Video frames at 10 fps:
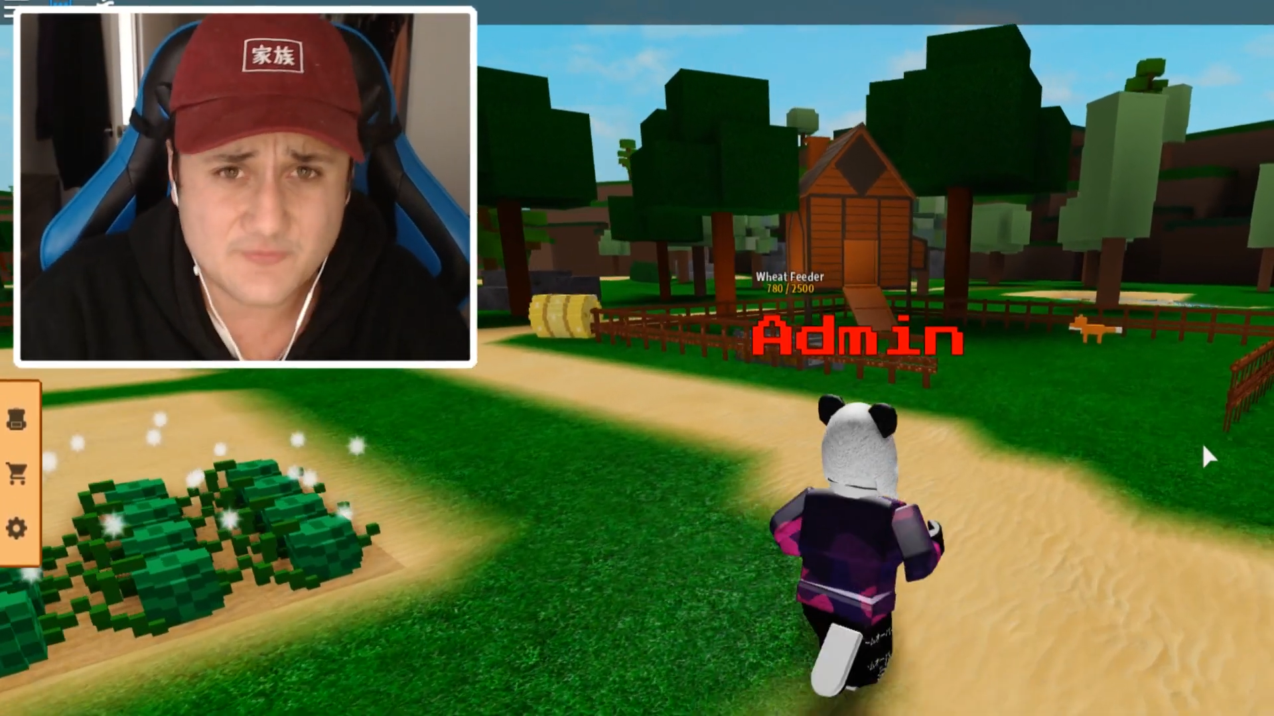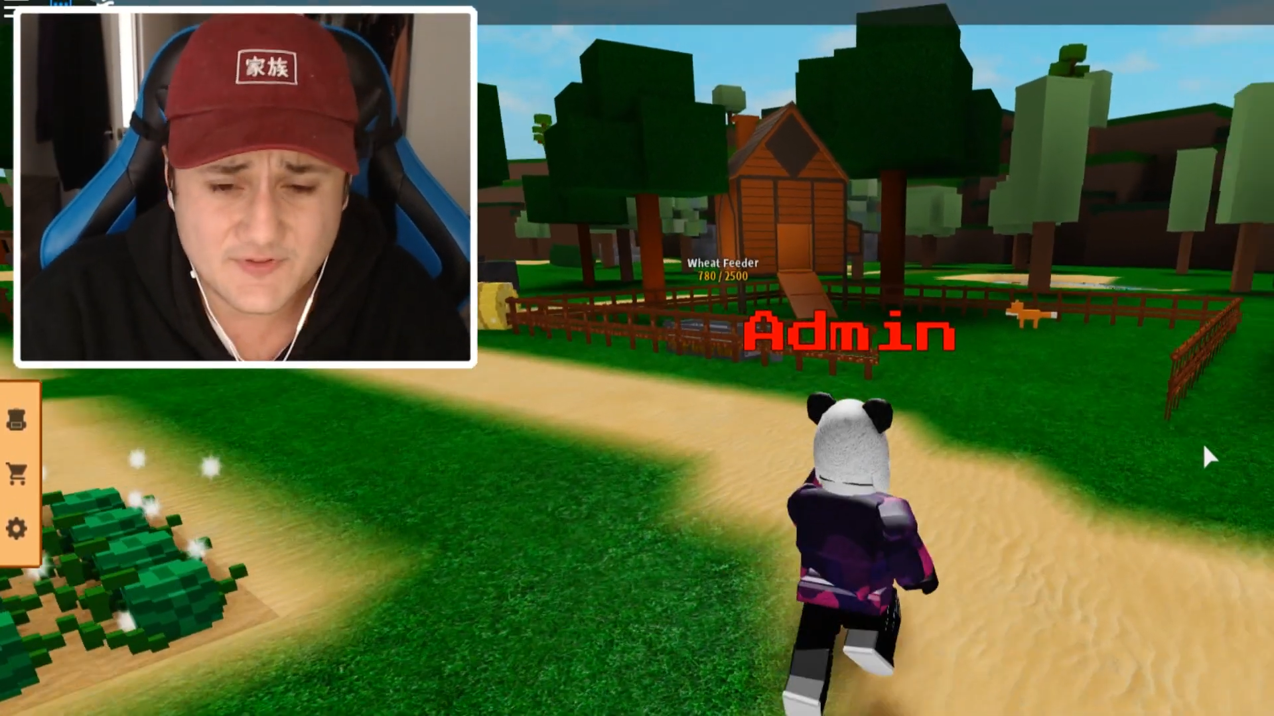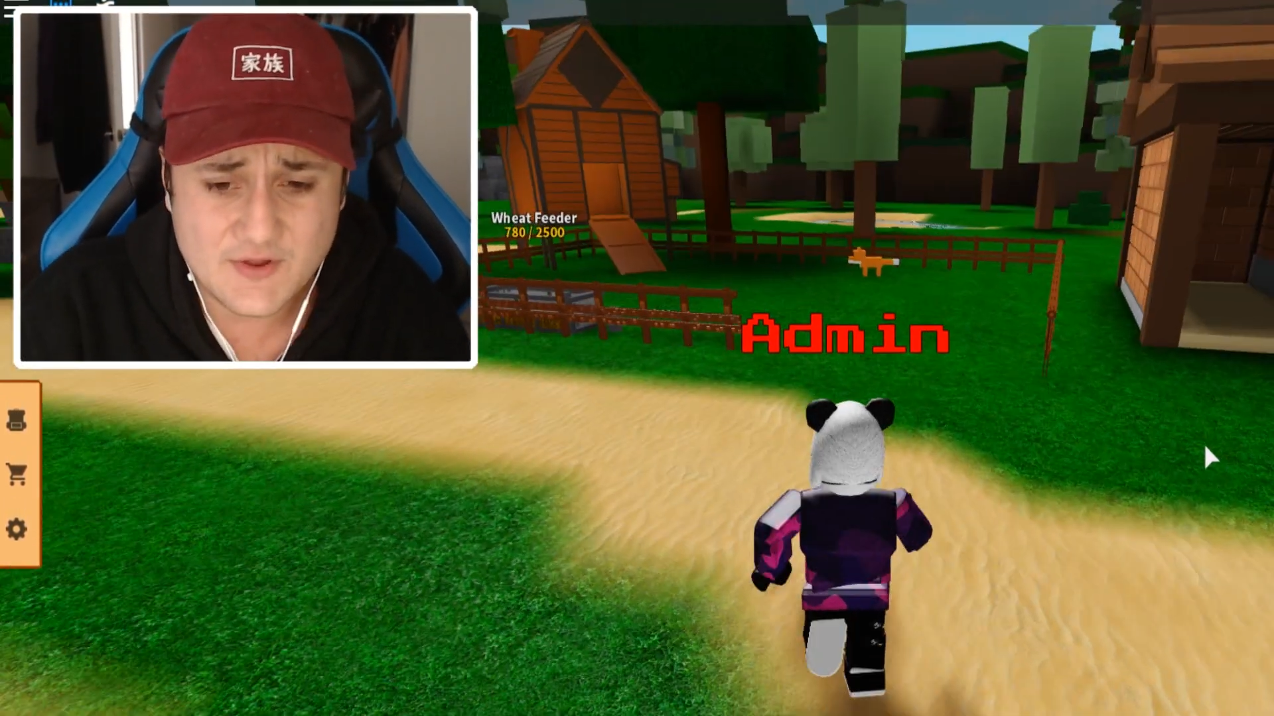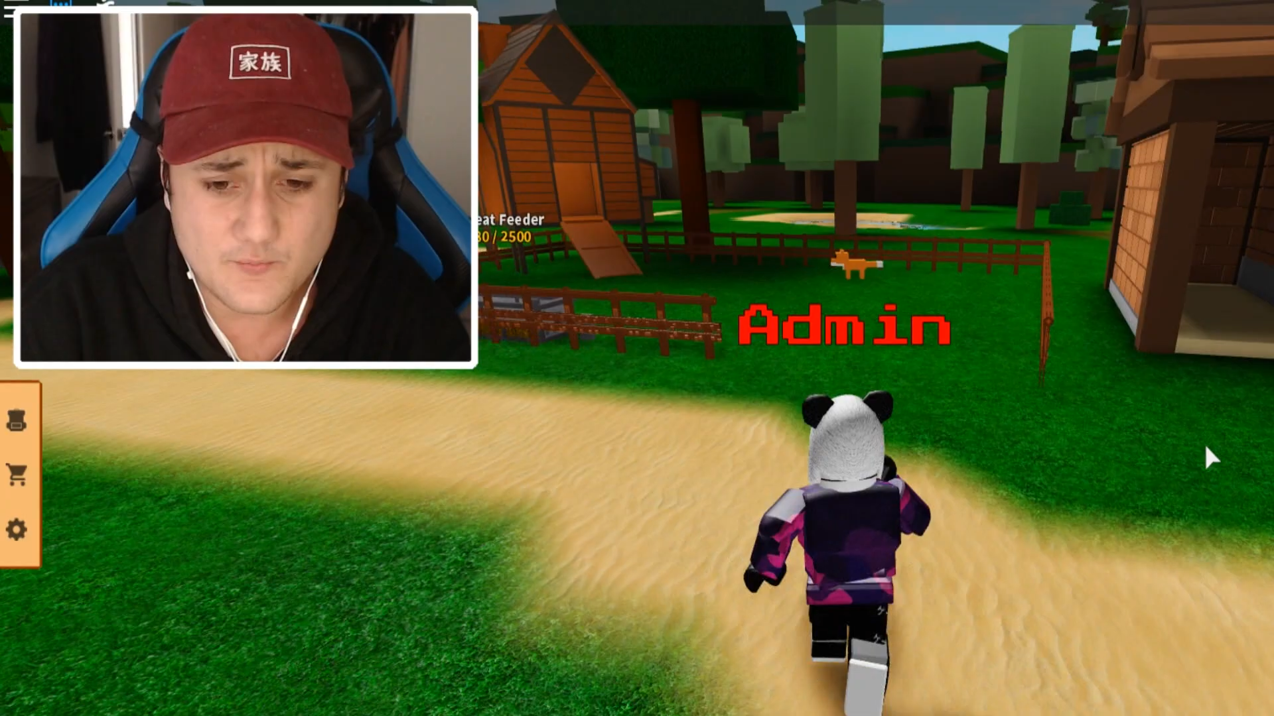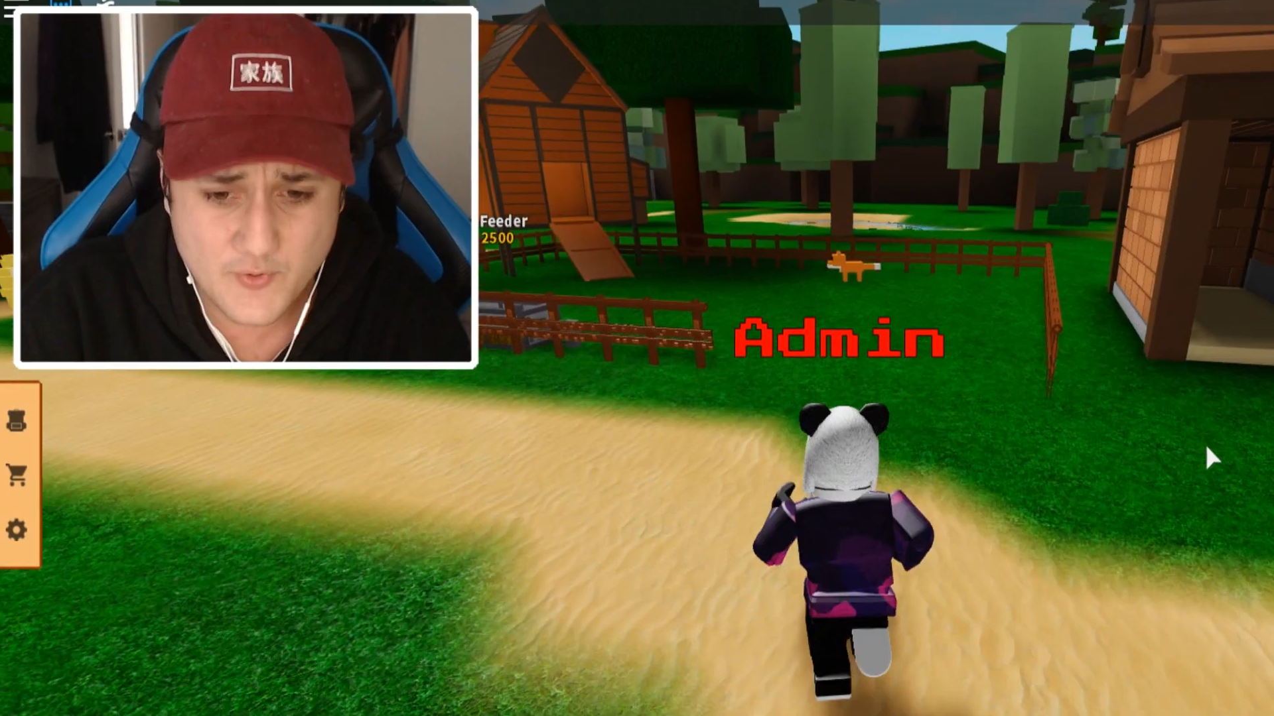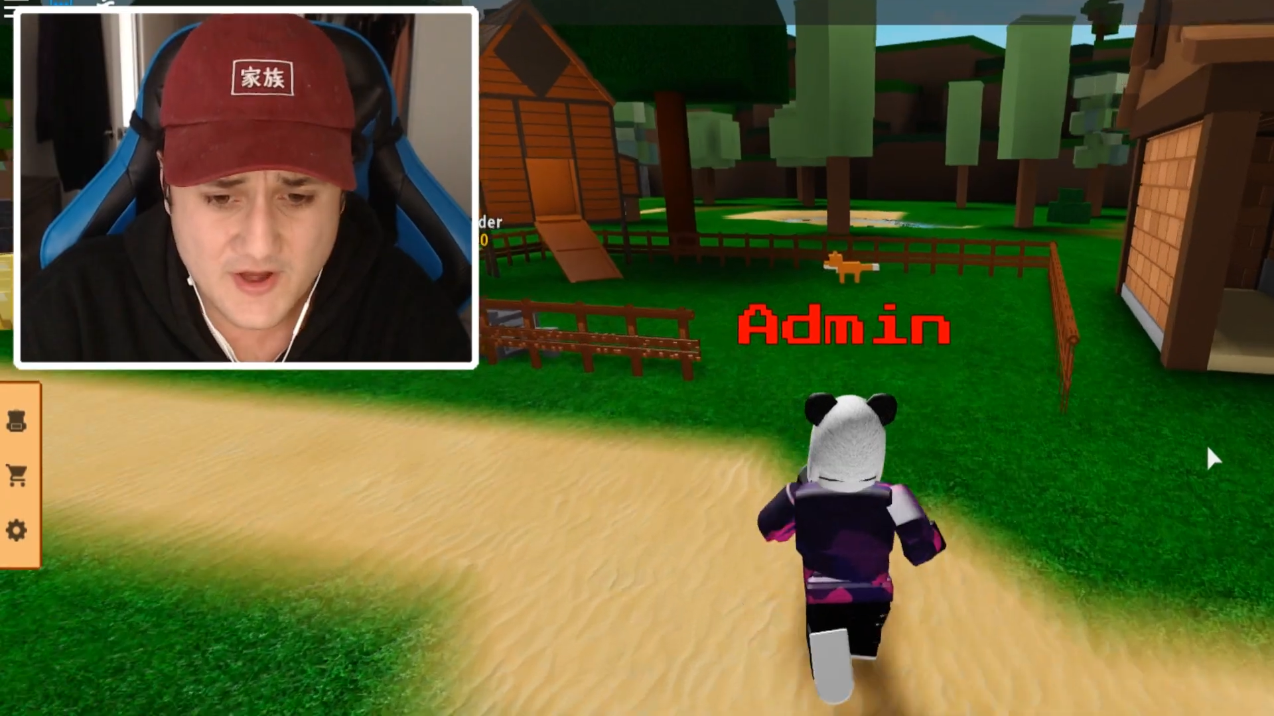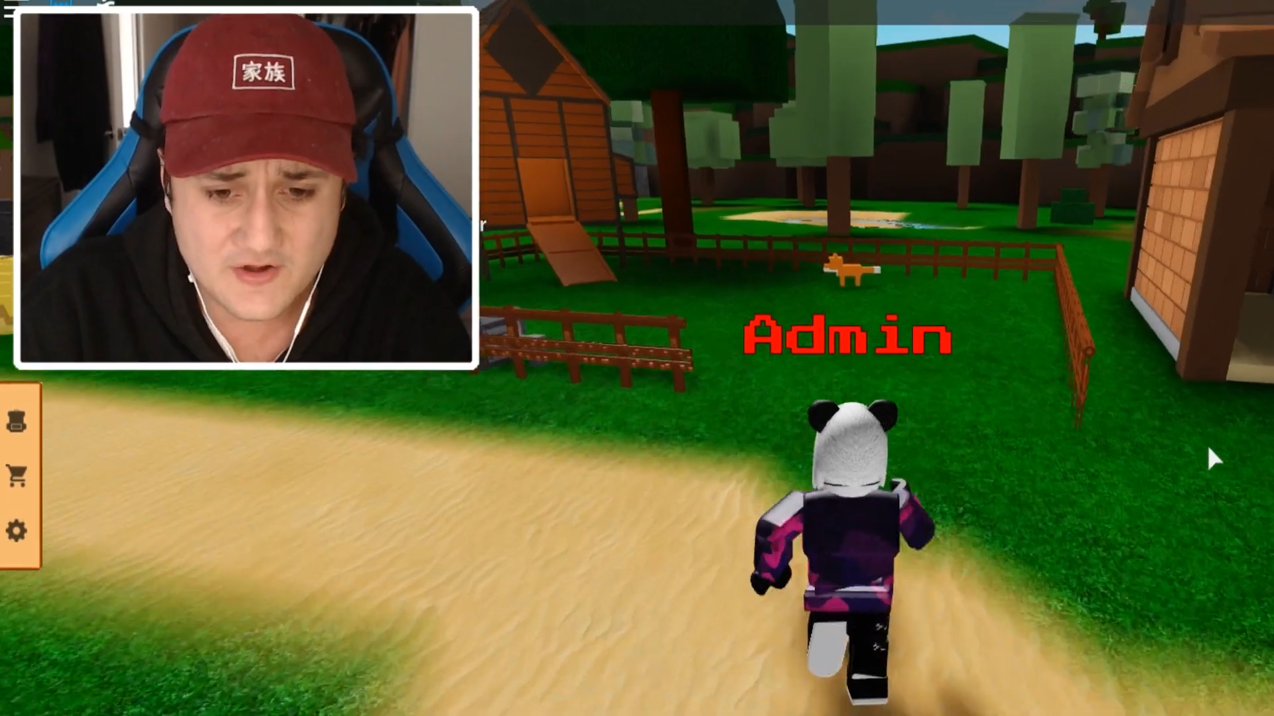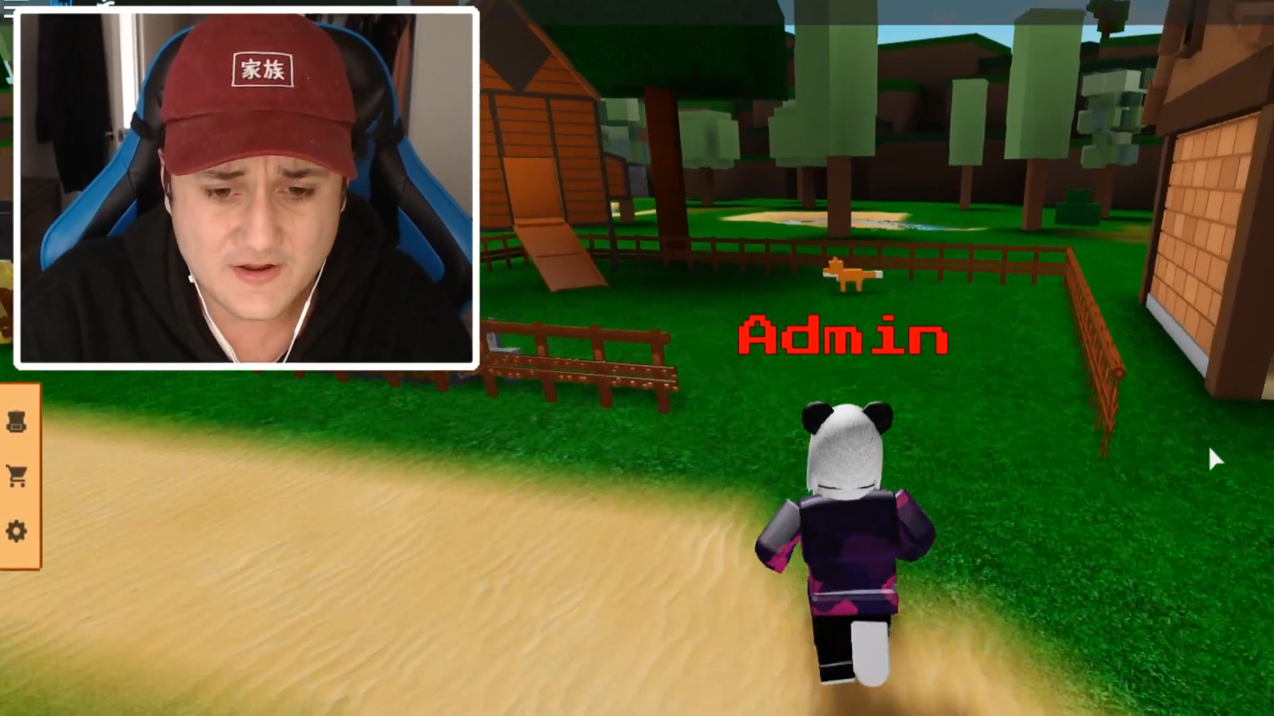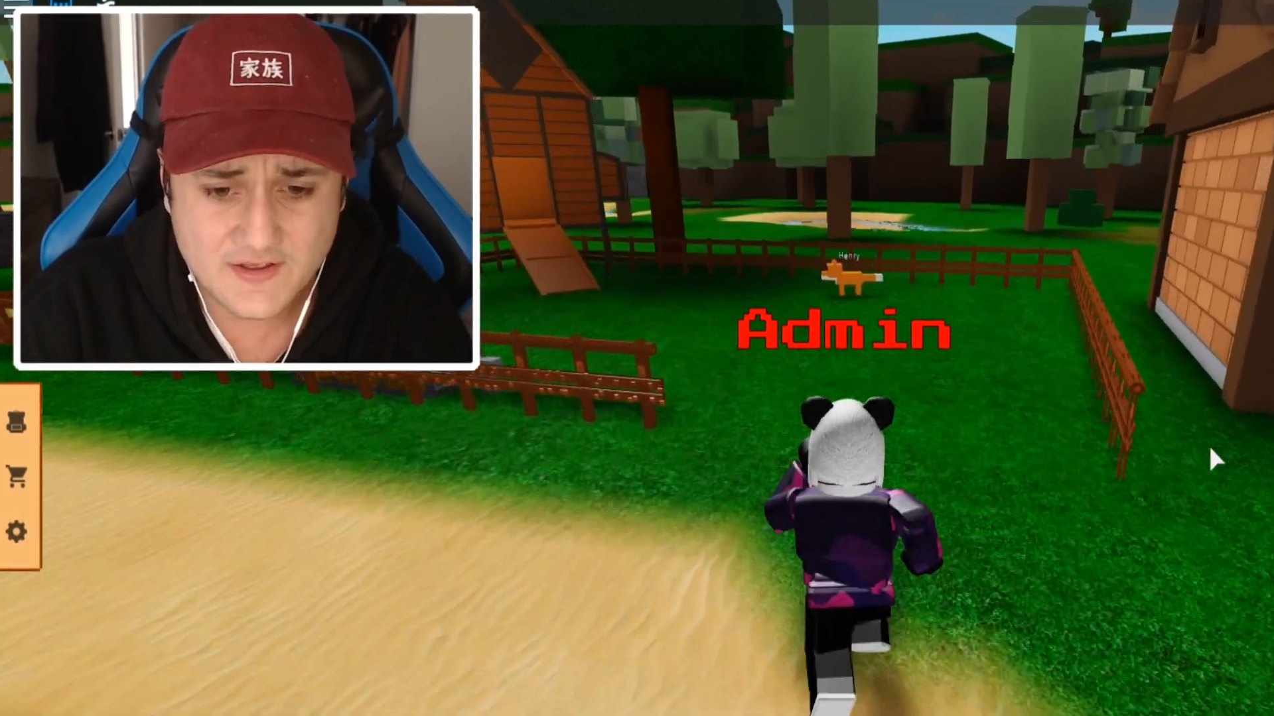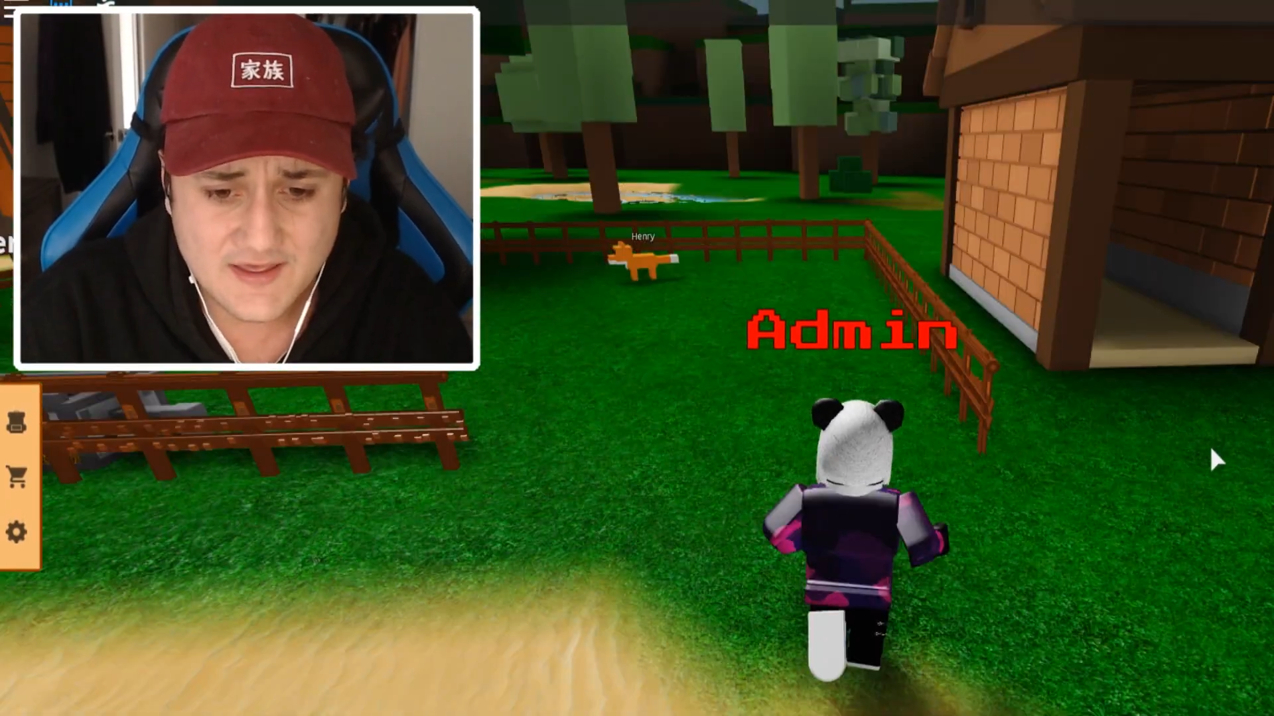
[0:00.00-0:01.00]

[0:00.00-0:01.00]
really weird